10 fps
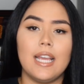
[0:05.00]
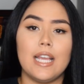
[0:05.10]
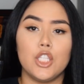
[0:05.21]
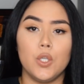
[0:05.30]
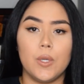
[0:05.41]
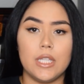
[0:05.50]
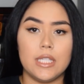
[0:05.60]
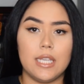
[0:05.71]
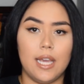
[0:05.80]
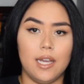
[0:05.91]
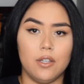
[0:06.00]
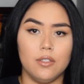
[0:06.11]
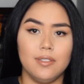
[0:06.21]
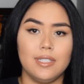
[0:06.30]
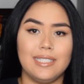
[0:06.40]
as you can
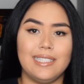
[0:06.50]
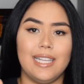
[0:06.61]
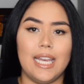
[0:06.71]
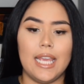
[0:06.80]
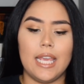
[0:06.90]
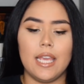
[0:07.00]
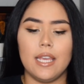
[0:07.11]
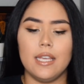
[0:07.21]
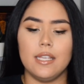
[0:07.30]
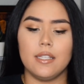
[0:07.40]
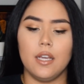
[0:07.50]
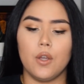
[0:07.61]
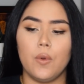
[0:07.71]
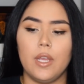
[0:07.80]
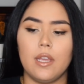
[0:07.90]
tell, today is a
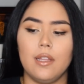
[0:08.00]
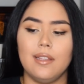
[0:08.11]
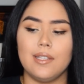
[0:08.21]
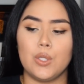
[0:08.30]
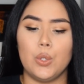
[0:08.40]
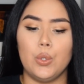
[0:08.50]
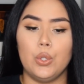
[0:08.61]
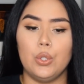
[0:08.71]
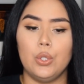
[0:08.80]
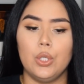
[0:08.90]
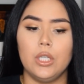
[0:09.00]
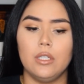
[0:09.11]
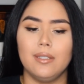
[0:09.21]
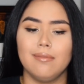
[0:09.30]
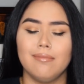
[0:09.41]
quick little,
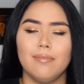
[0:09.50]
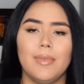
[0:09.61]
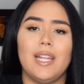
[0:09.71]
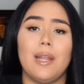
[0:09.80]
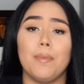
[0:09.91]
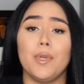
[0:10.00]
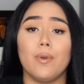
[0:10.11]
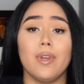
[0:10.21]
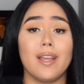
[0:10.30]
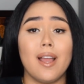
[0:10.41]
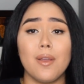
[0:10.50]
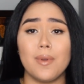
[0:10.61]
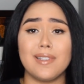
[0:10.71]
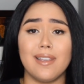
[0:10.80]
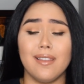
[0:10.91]
might not be quick, I
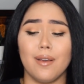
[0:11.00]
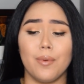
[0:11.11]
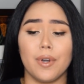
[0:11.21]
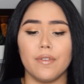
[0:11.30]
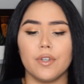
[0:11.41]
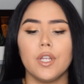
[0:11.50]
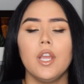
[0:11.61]
always say that, whatever.